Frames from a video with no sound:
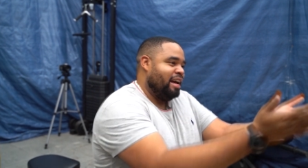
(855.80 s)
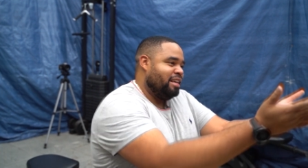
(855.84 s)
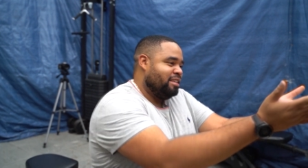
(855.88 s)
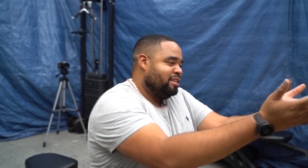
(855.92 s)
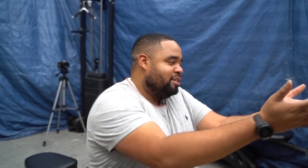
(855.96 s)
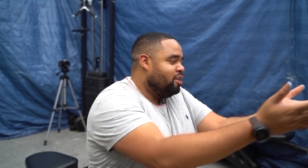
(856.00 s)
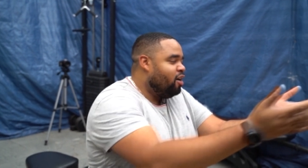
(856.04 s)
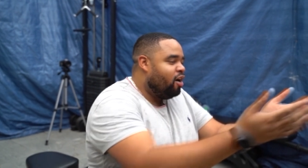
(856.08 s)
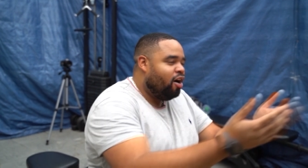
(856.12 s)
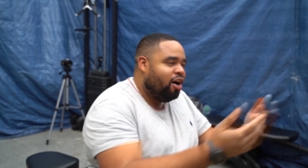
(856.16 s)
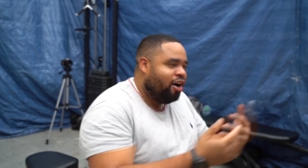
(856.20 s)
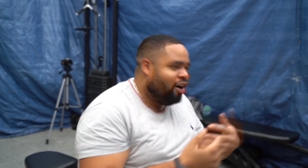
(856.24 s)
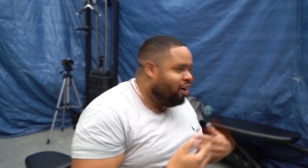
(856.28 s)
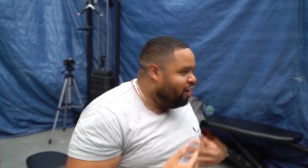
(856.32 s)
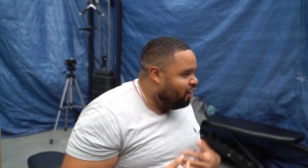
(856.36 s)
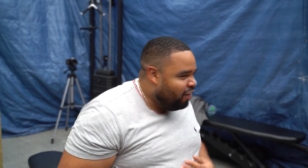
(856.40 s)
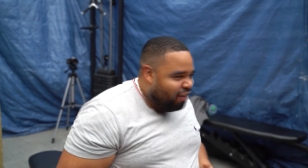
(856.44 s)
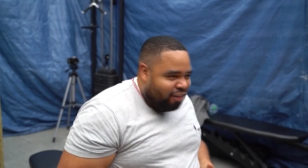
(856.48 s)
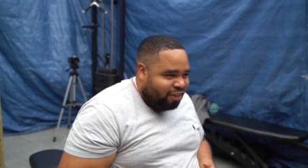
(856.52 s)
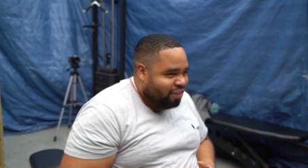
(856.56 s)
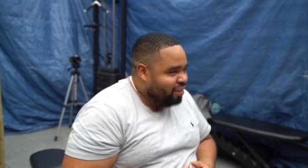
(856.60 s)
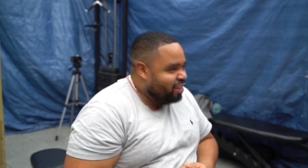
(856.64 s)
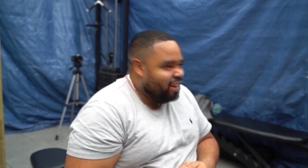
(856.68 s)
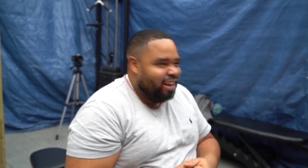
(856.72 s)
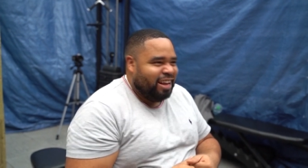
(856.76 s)
has
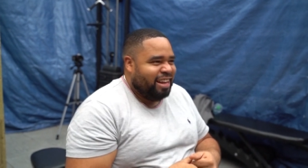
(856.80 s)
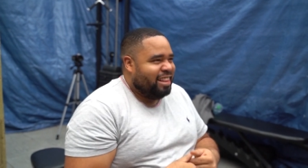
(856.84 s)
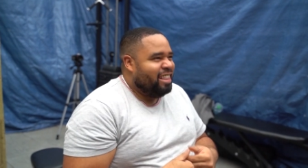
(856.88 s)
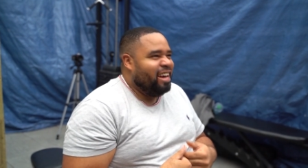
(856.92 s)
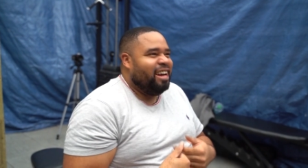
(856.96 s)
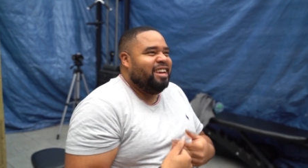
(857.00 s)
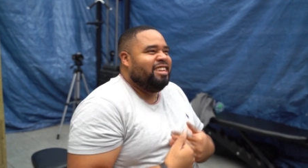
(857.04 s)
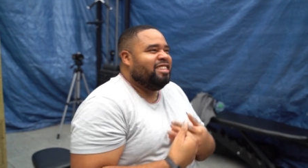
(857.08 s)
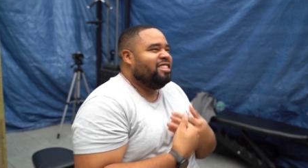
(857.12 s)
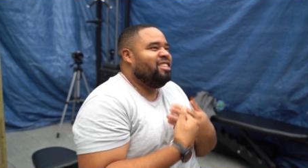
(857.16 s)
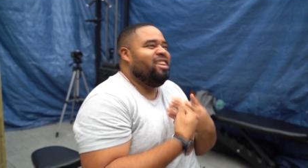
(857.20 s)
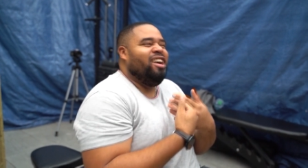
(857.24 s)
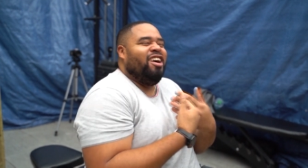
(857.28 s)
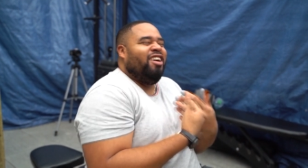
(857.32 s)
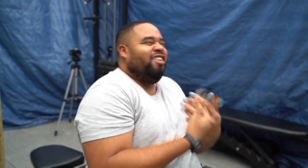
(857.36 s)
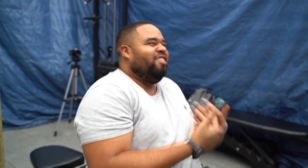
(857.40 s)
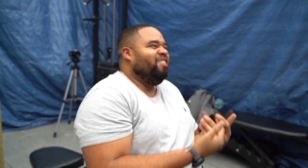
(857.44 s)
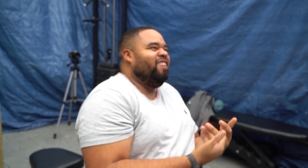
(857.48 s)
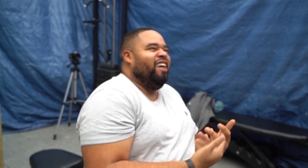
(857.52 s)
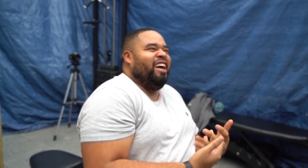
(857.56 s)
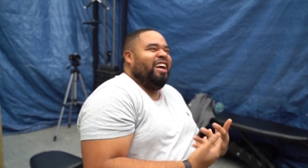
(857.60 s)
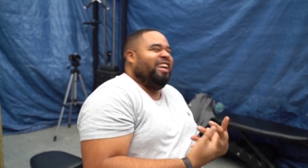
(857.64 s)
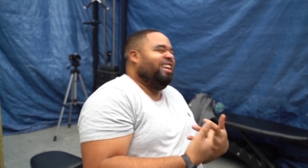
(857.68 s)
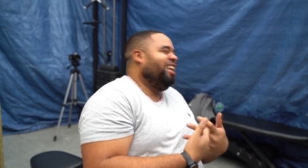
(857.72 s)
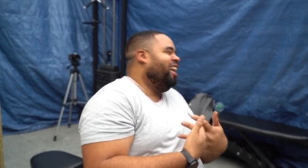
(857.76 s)
no? There's
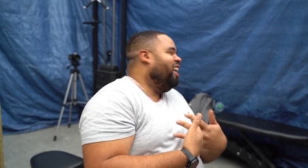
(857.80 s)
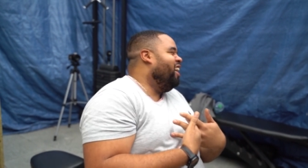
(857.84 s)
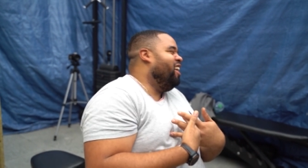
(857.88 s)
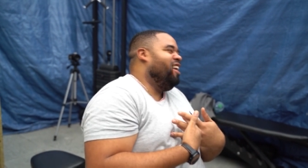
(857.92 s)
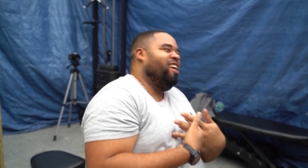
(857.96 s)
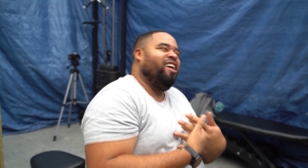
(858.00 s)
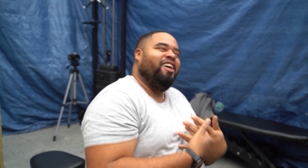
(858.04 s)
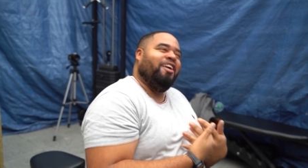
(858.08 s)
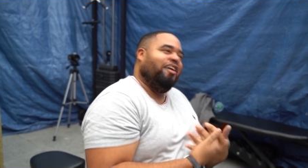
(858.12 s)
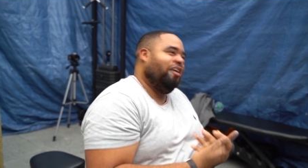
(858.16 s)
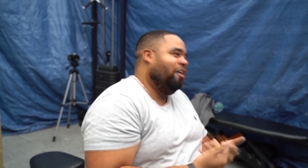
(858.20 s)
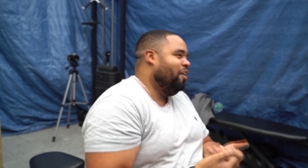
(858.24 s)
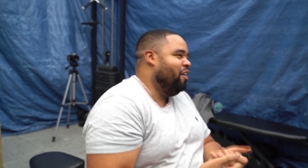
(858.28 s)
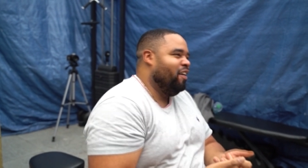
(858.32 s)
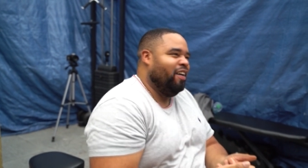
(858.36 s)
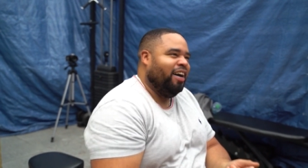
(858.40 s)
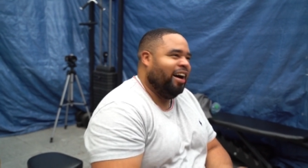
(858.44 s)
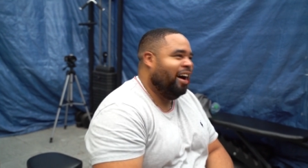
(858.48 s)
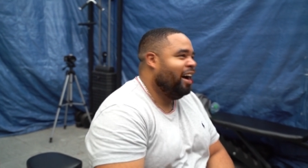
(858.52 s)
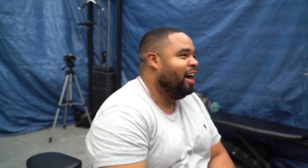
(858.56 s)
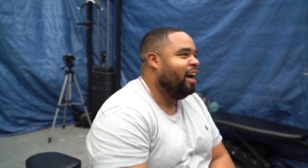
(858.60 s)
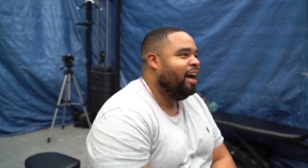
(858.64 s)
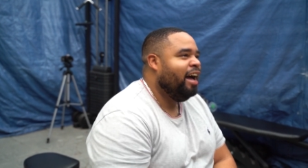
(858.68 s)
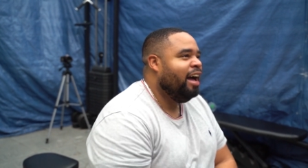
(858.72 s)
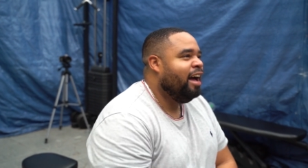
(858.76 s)
no,
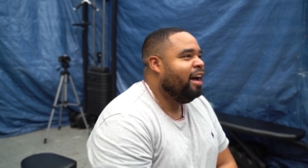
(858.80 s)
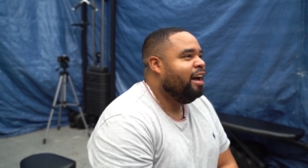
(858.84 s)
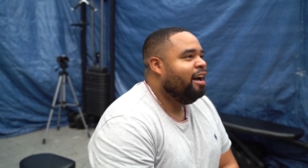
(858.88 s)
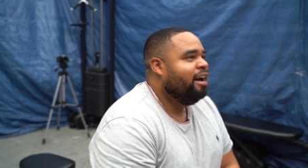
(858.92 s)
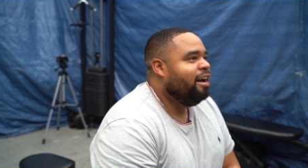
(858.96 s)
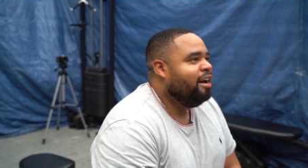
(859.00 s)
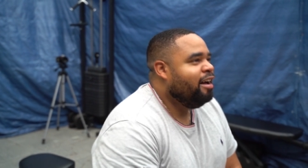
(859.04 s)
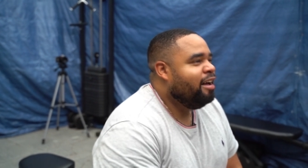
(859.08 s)
no. Do you know